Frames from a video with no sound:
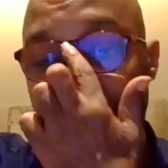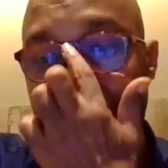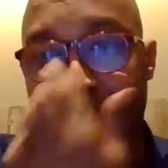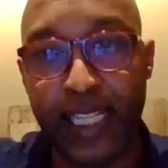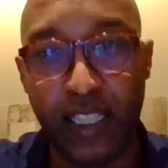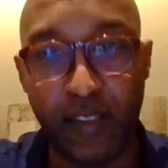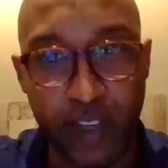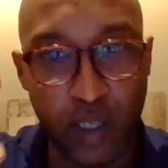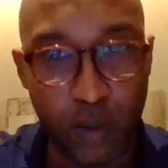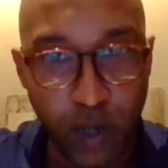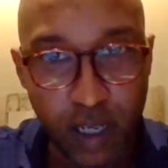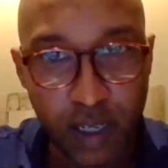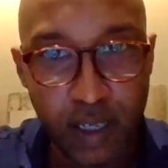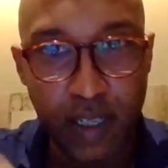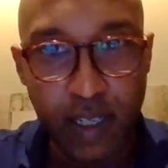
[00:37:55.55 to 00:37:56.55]

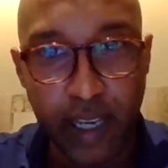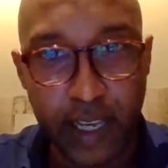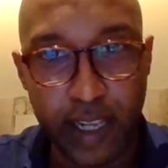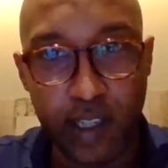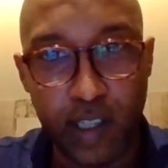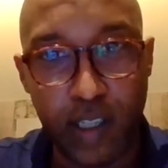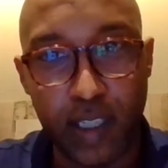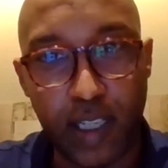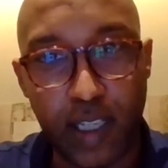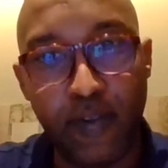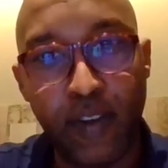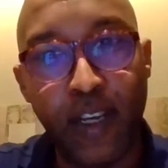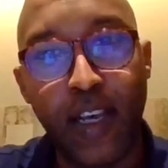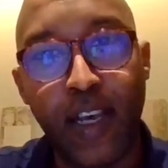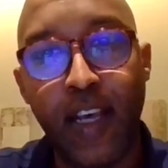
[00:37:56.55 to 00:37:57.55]
individual initiative,
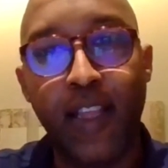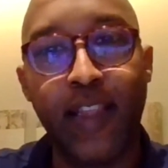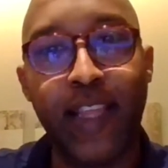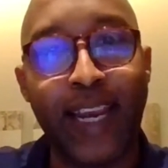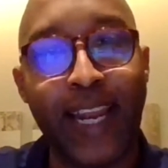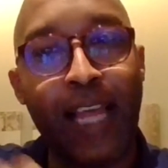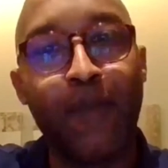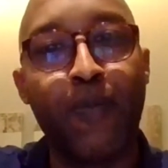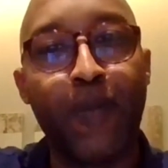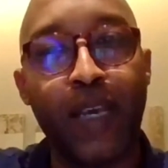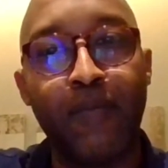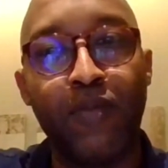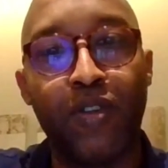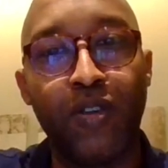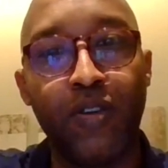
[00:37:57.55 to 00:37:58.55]
then help
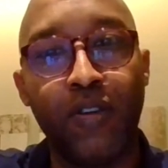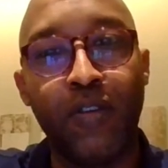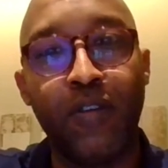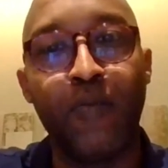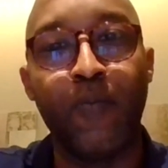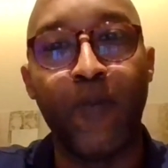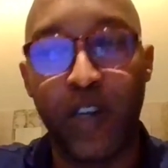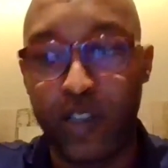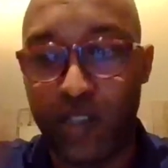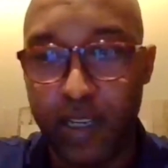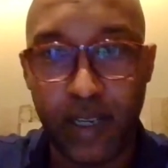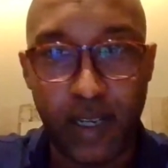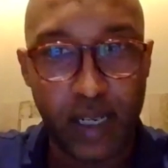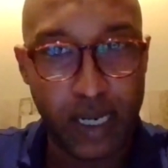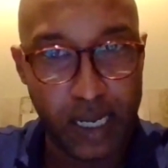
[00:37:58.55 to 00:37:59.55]
them to
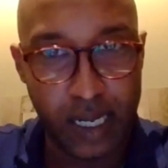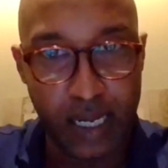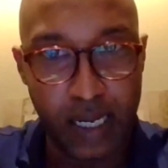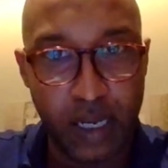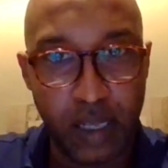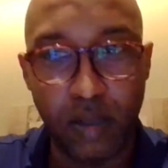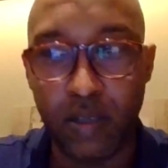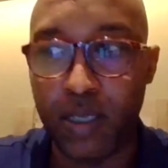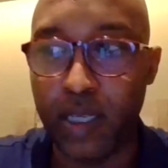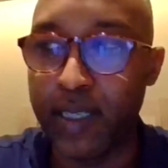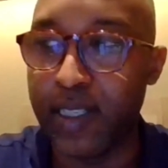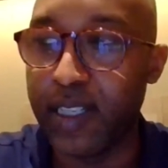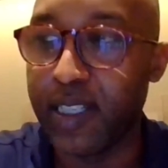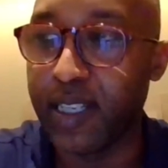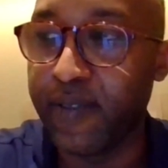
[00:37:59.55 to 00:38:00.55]
monitor those
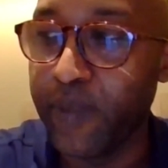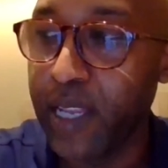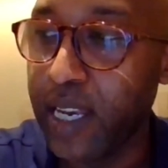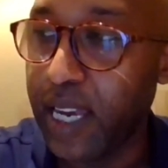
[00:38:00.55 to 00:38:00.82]
initiatives.